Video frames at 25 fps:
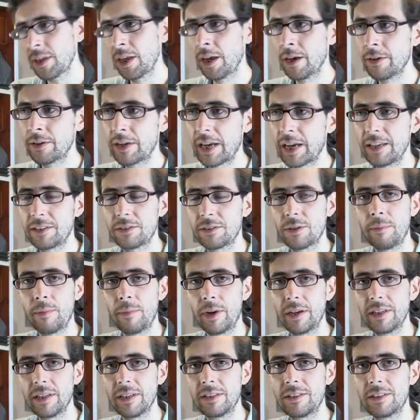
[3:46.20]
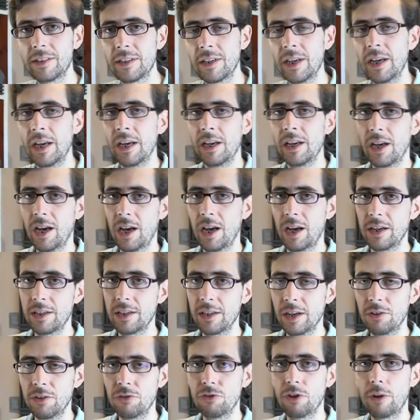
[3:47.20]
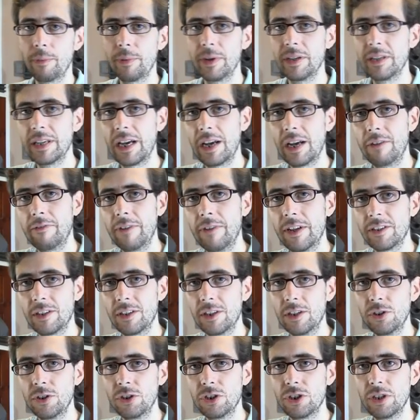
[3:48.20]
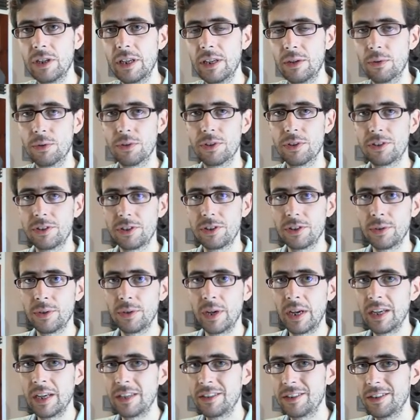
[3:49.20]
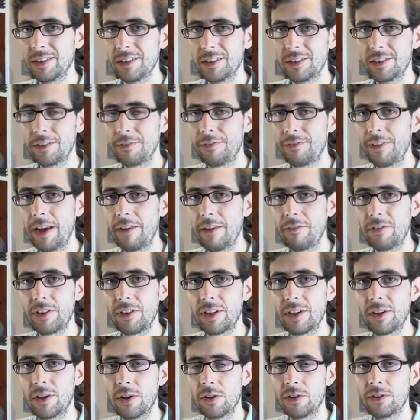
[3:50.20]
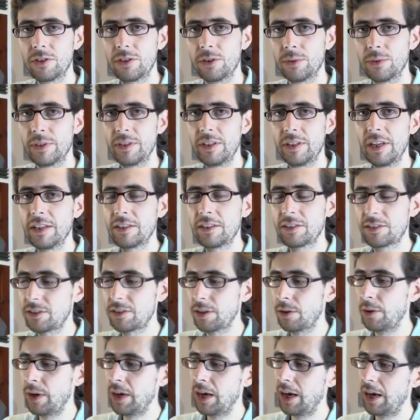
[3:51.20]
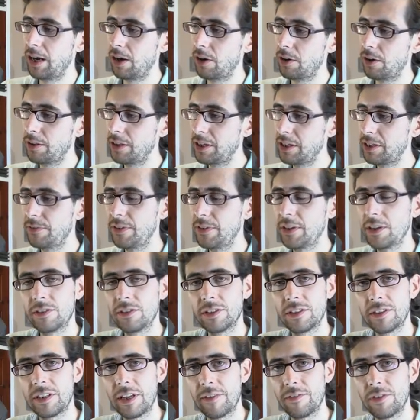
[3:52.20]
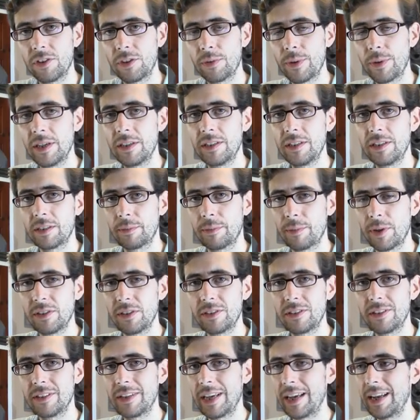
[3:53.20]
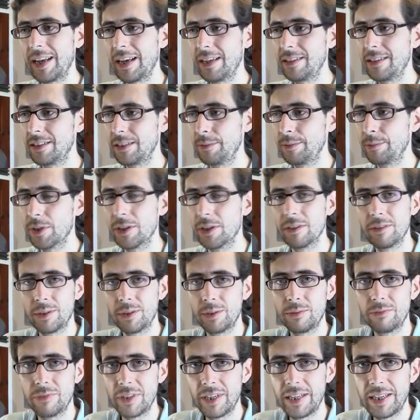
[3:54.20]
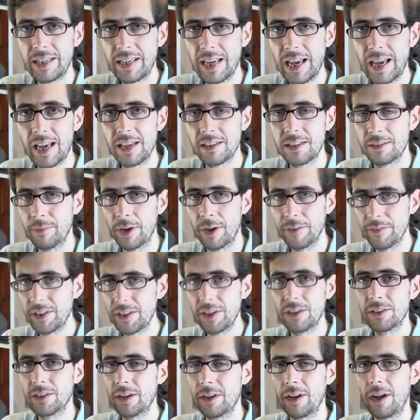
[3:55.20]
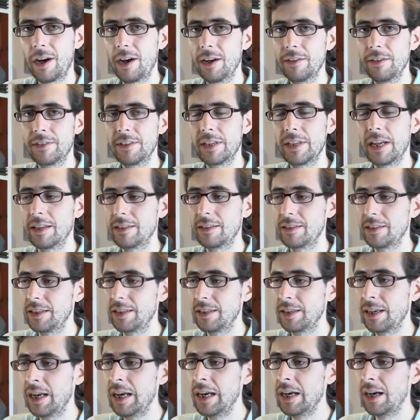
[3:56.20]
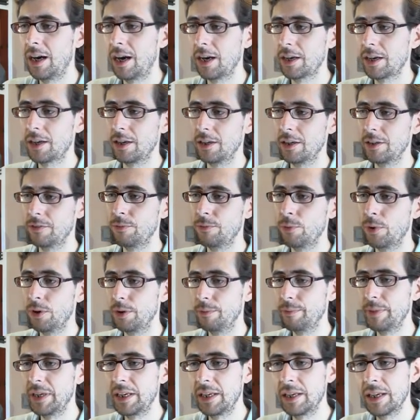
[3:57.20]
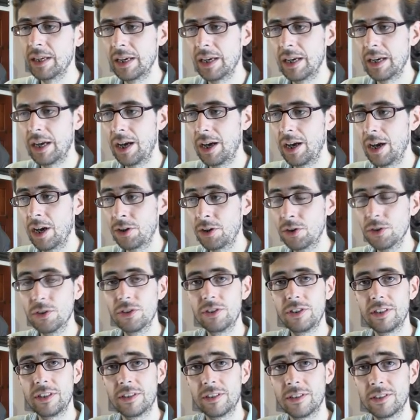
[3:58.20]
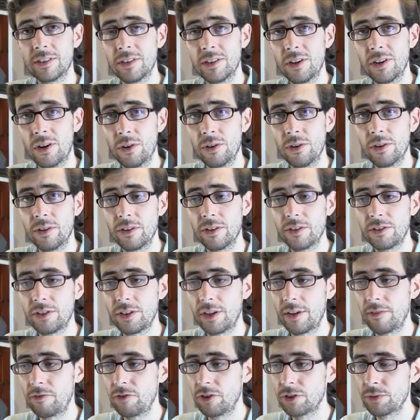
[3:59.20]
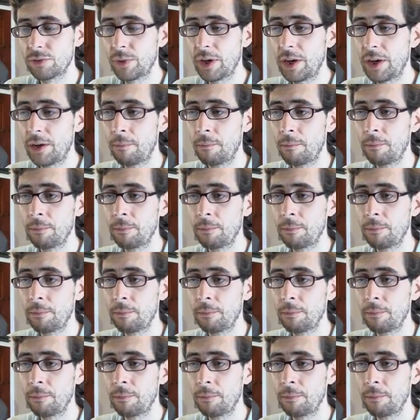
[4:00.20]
okay, so I might need to, uh, you know, drop it down a resolution in order to, to, to fit everything onto a disk. So a lot of these videos are 720 as opposed to 1080, but who really cares? My videos aren't high fidelity and I kind of want to be uh, a good citizen on the server as well.